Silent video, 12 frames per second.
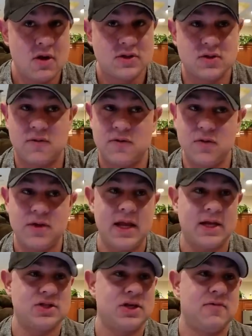So if you
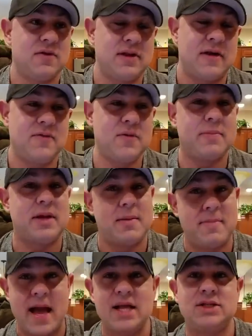can't shovel in that food, I mean,
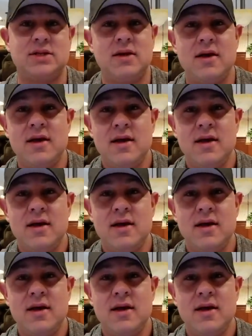imagine,